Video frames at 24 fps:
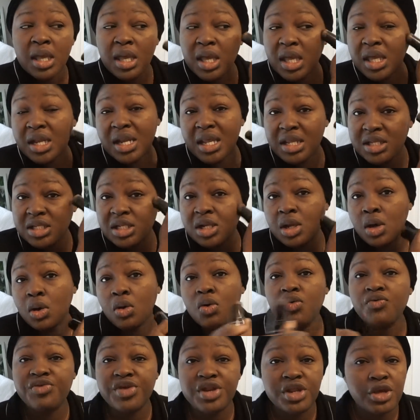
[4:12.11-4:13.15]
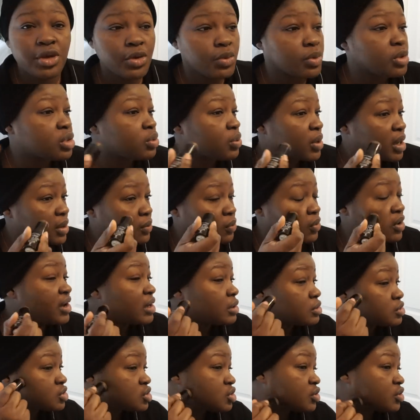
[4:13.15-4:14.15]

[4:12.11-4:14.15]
and I did a whole video with Wet n Wild,